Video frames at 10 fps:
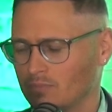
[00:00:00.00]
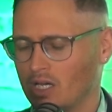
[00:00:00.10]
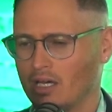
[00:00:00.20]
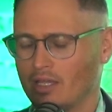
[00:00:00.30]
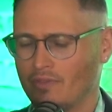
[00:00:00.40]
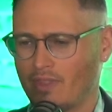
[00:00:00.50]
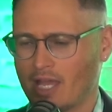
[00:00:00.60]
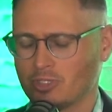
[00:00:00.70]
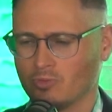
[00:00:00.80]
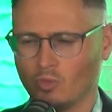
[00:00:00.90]

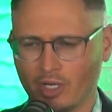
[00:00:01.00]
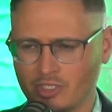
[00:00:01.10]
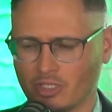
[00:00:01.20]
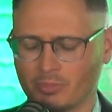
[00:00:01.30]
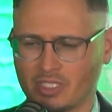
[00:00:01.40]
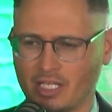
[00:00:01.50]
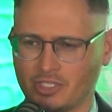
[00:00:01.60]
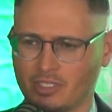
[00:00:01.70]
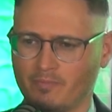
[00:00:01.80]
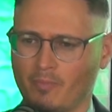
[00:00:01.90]
That's one
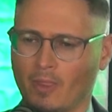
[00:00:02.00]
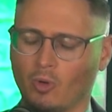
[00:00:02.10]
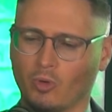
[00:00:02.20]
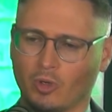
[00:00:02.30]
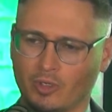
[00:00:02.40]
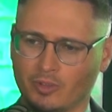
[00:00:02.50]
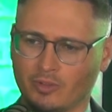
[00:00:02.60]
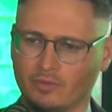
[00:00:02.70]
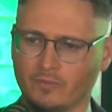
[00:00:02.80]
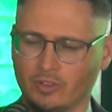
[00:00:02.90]
interpretation. Or,
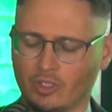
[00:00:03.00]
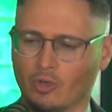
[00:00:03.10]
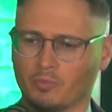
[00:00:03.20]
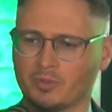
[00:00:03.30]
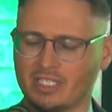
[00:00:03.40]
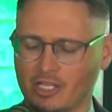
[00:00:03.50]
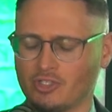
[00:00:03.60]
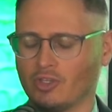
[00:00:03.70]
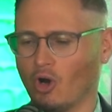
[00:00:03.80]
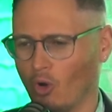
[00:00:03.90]
you know,
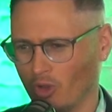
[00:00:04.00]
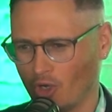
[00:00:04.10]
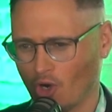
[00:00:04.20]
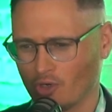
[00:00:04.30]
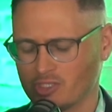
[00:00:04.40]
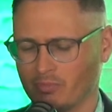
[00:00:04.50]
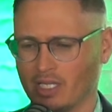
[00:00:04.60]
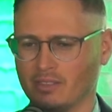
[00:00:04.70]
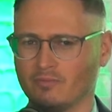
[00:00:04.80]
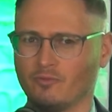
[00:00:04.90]
sanctioning the oligarchs
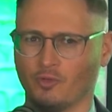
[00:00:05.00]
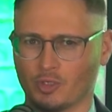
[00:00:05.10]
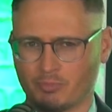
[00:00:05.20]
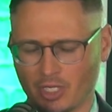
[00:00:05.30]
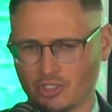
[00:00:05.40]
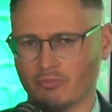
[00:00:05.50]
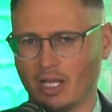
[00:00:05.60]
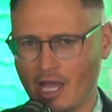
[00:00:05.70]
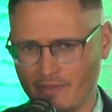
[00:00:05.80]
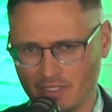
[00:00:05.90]
might force pressure
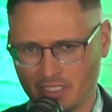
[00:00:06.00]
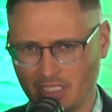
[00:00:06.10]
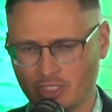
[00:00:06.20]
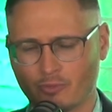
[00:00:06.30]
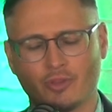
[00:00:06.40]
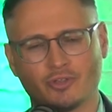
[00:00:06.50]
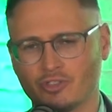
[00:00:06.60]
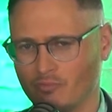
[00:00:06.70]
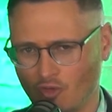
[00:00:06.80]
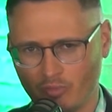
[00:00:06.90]
behind the scenes where there's
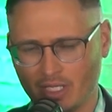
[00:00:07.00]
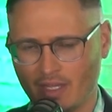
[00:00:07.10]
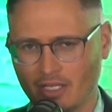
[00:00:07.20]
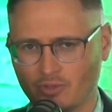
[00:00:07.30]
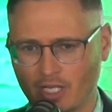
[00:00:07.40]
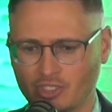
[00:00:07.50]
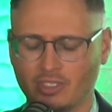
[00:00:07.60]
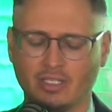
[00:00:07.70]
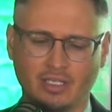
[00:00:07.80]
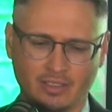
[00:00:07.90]
some movement in that
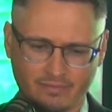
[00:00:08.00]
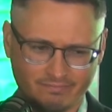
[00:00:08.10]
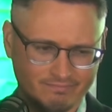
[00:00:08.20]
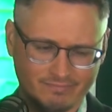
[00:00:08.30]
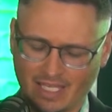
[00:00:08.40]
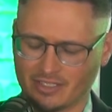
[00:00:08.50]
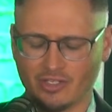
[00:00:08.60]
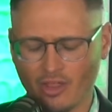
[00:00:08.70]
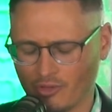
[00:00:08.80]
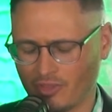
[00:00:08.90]
direction. That's
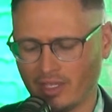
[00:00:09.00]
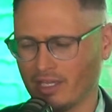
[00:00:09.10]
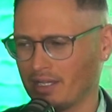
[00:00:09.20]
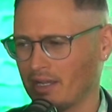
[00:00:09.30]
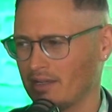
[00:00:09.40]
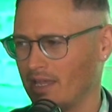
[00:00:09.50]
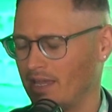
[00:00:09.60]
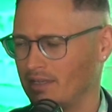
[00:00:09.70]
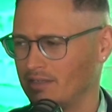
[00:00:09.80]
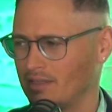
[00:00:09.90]
another thing.
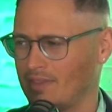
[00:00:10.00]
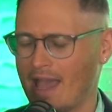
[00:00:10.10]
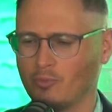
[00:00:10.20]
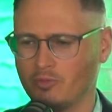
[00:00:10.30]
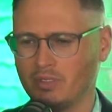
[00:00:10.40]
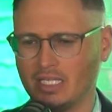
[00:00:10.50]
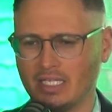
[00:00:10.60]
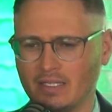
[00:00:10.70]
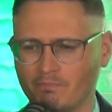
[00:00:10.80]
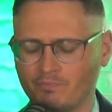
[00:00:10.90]
And that would
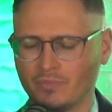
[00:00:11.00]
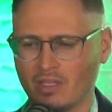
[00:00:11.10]
be,